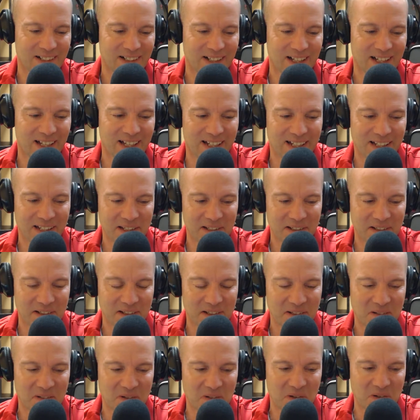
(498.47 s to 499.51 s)

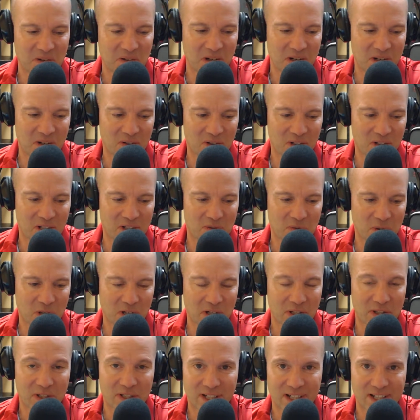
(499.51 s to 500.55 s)
And when I was
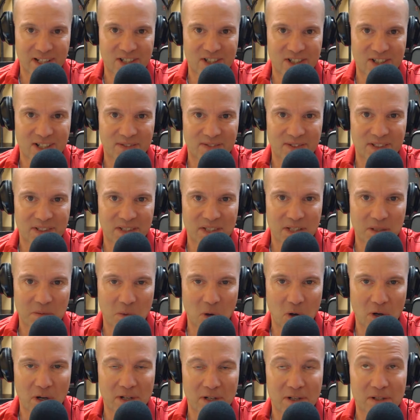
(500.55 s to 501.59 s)
working the night shift in Tim
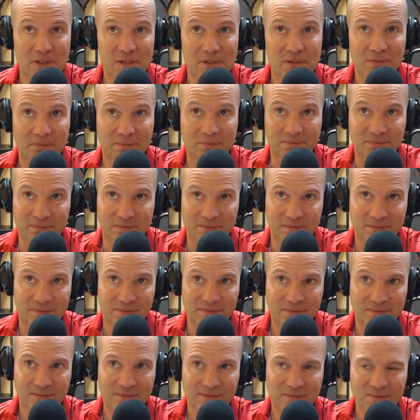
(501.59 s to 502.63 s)
Hortons,
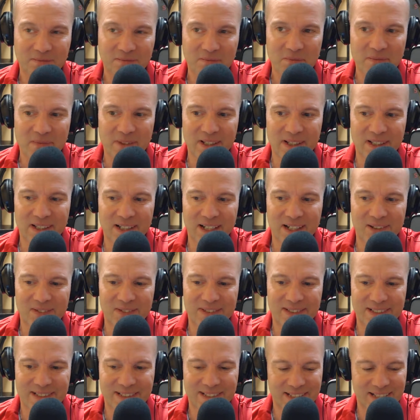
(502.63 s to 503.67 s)
I
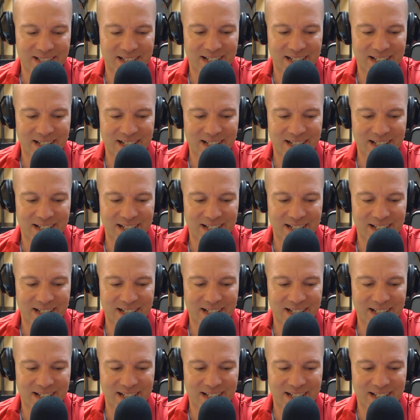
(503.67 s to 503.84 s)
was